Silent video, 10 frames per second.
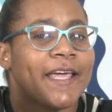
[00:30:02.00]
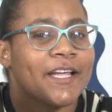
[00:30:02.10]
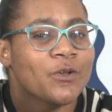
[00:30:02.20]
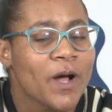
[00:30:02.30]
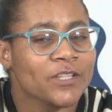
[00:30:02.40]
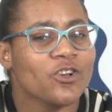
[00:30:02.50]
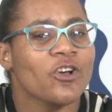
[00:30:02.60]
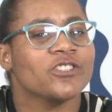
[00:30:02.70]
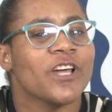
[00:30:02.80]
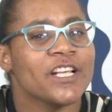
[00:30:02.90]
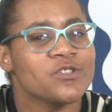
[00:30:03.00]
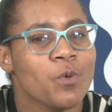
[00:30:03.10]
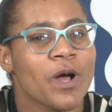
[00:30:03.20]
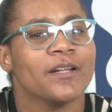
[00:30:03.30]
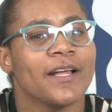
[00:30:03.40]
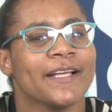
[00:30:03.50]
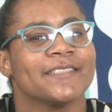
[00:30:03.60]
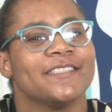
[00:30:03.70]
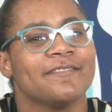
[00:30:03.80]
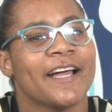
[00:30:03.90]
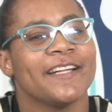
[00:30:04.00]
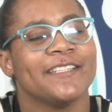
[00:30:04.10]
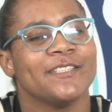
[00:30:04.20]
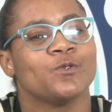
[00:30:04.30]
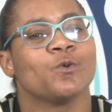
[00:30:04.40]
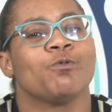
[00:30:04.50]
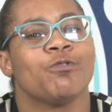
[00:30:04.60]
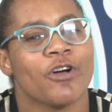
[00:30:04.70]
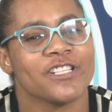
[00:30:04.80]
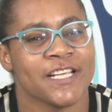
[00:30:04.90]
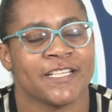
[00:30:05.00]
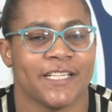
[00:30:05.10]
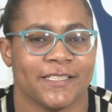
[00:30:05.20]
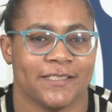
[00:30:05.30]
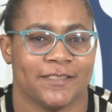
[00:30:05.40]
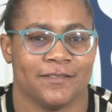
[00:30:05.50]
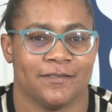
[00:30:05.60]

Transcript: it was also as well as divided into 4 sections